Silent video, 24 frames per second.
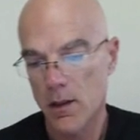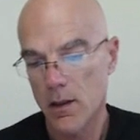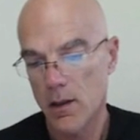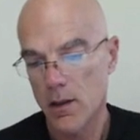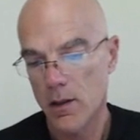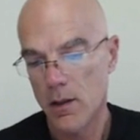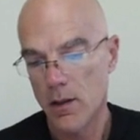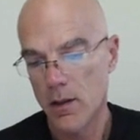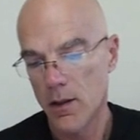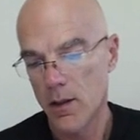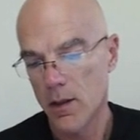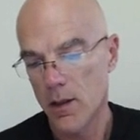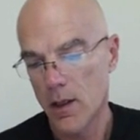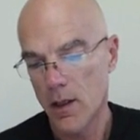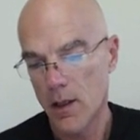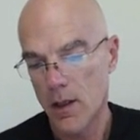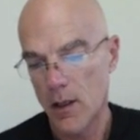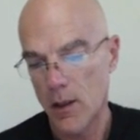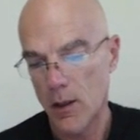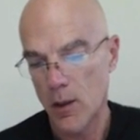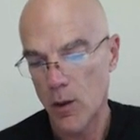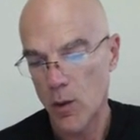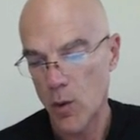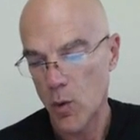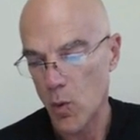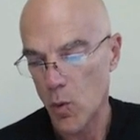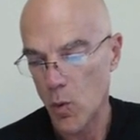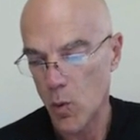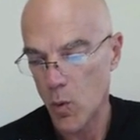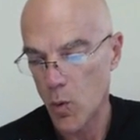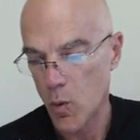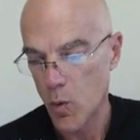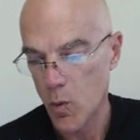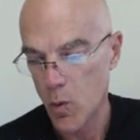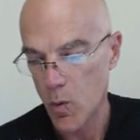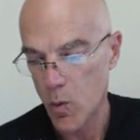Now,
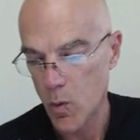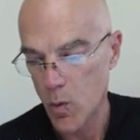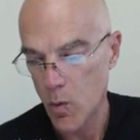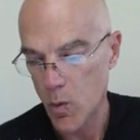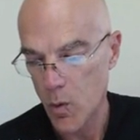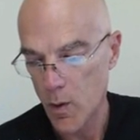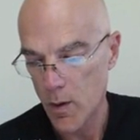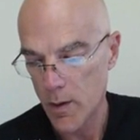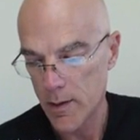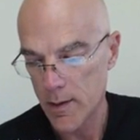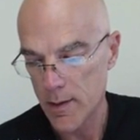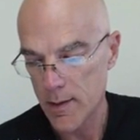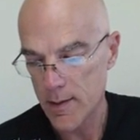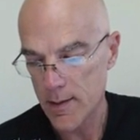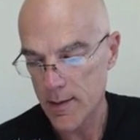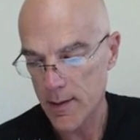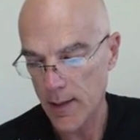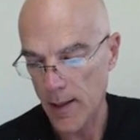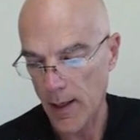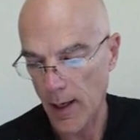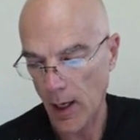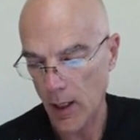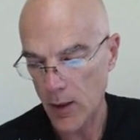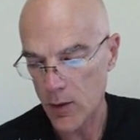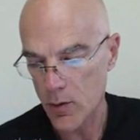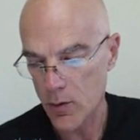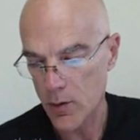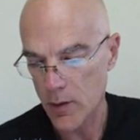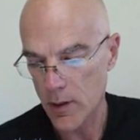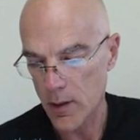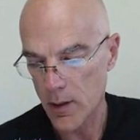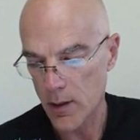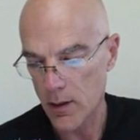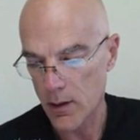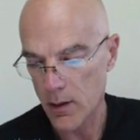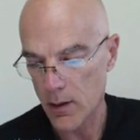this
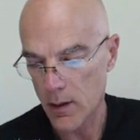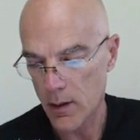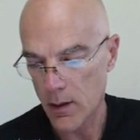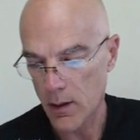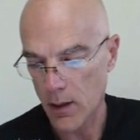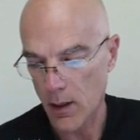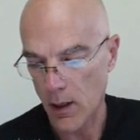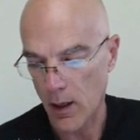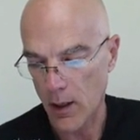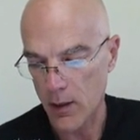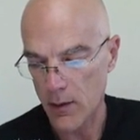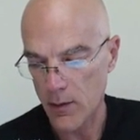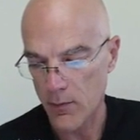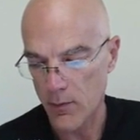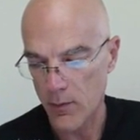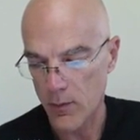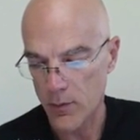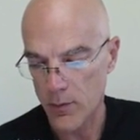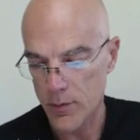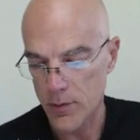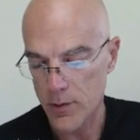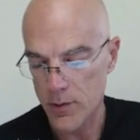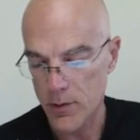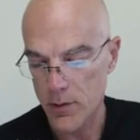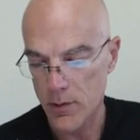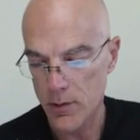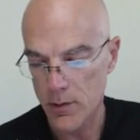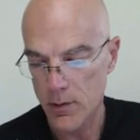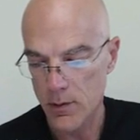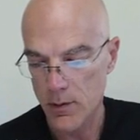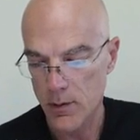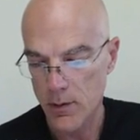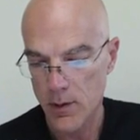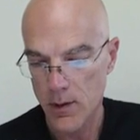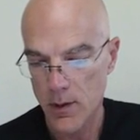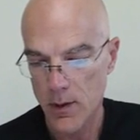actually kind of looks
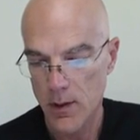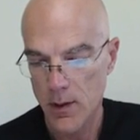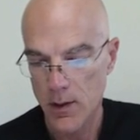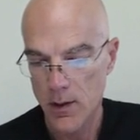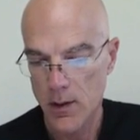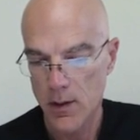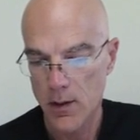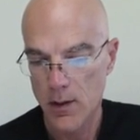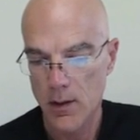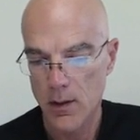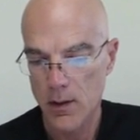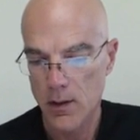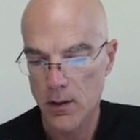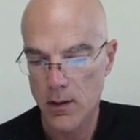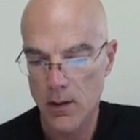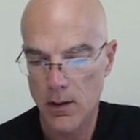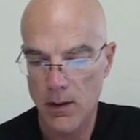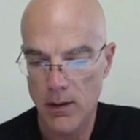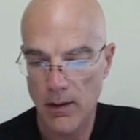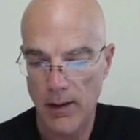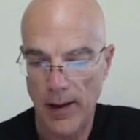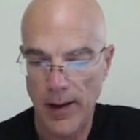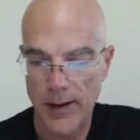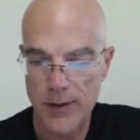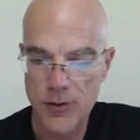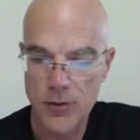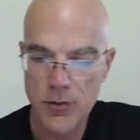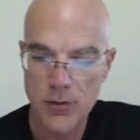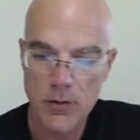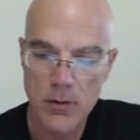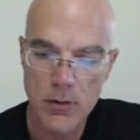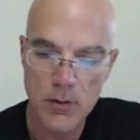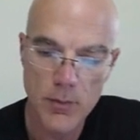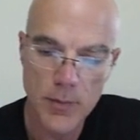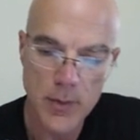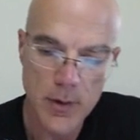
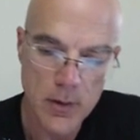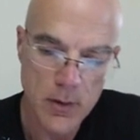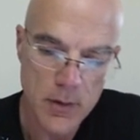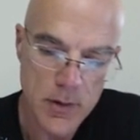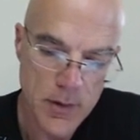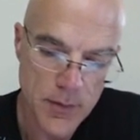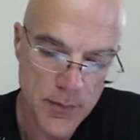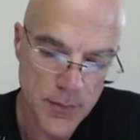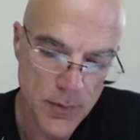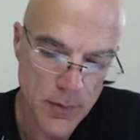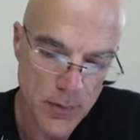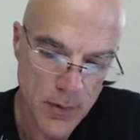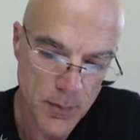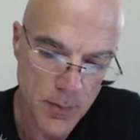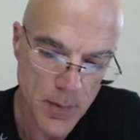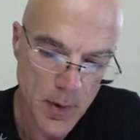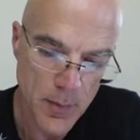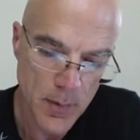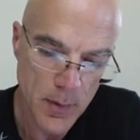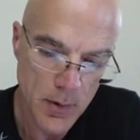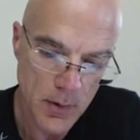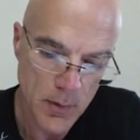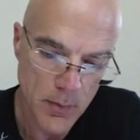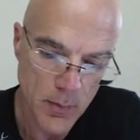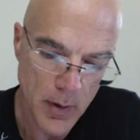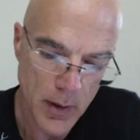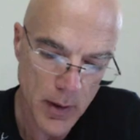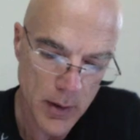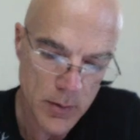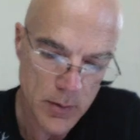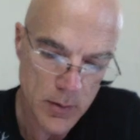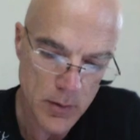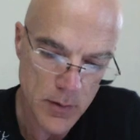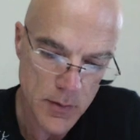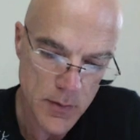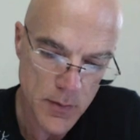natural, because if you remember the
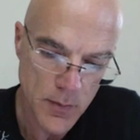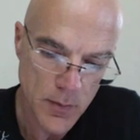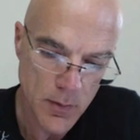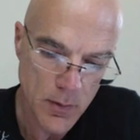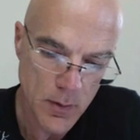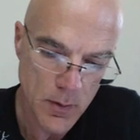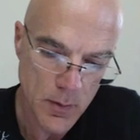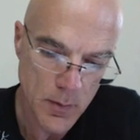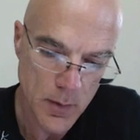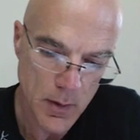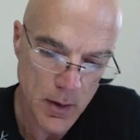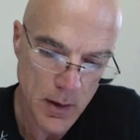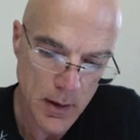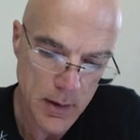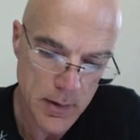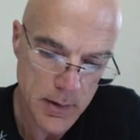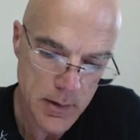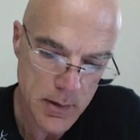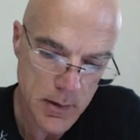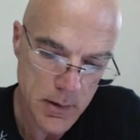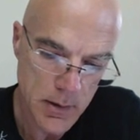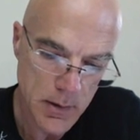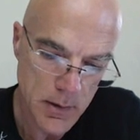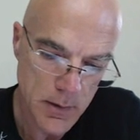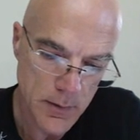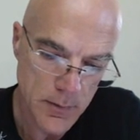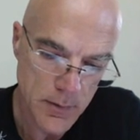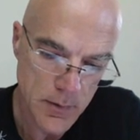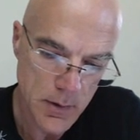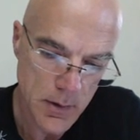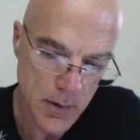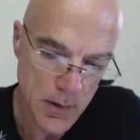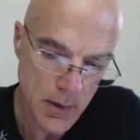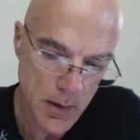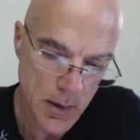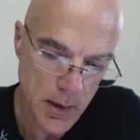Black-Scholes formula, C of
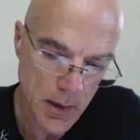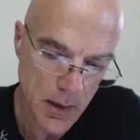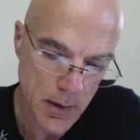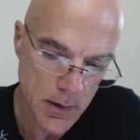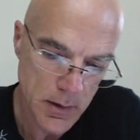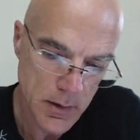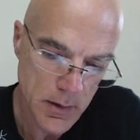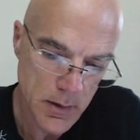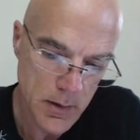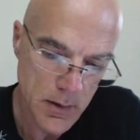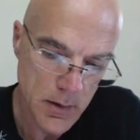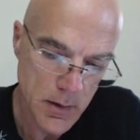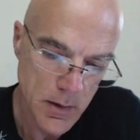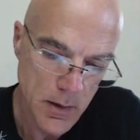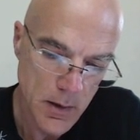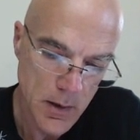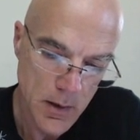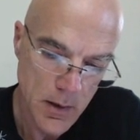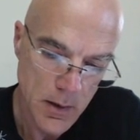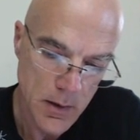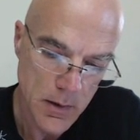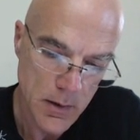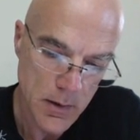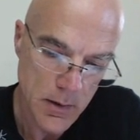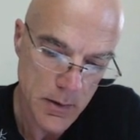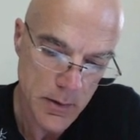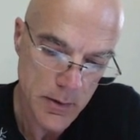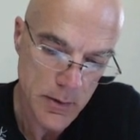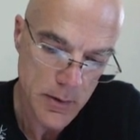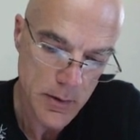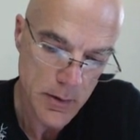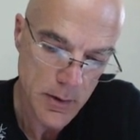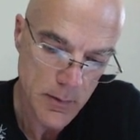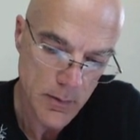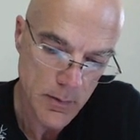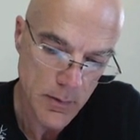Ts is
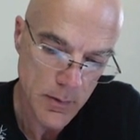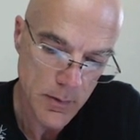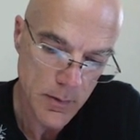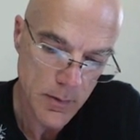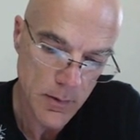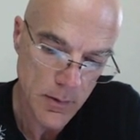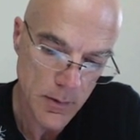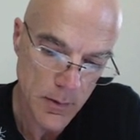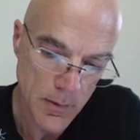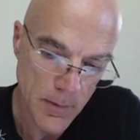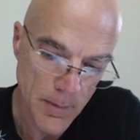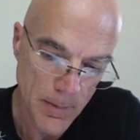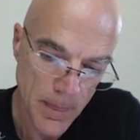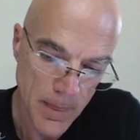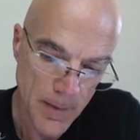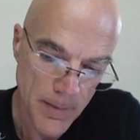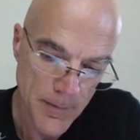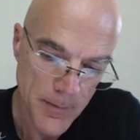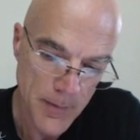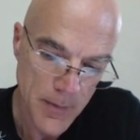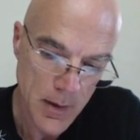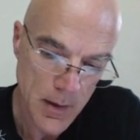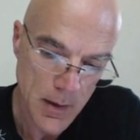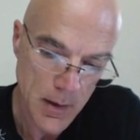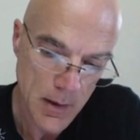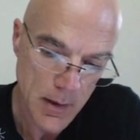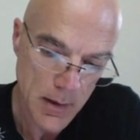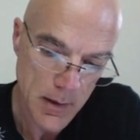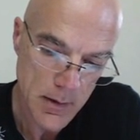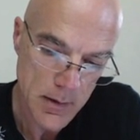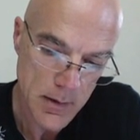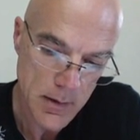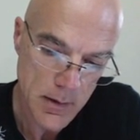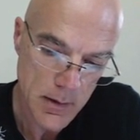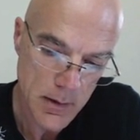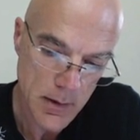equal to
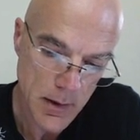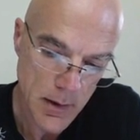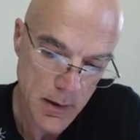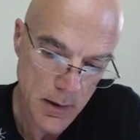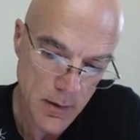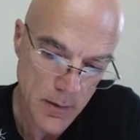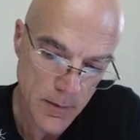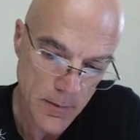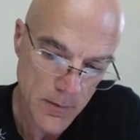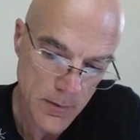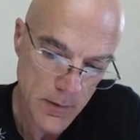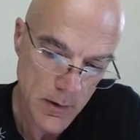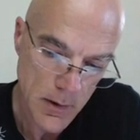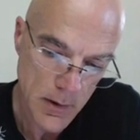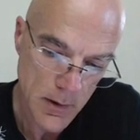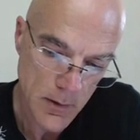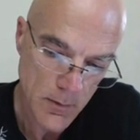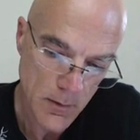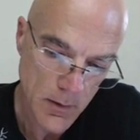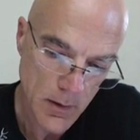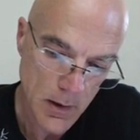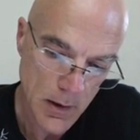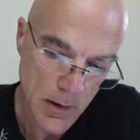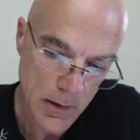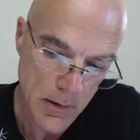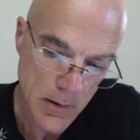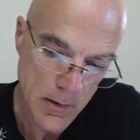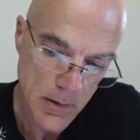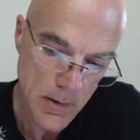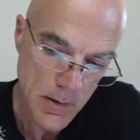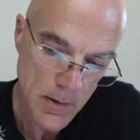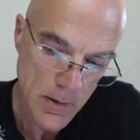S n of d one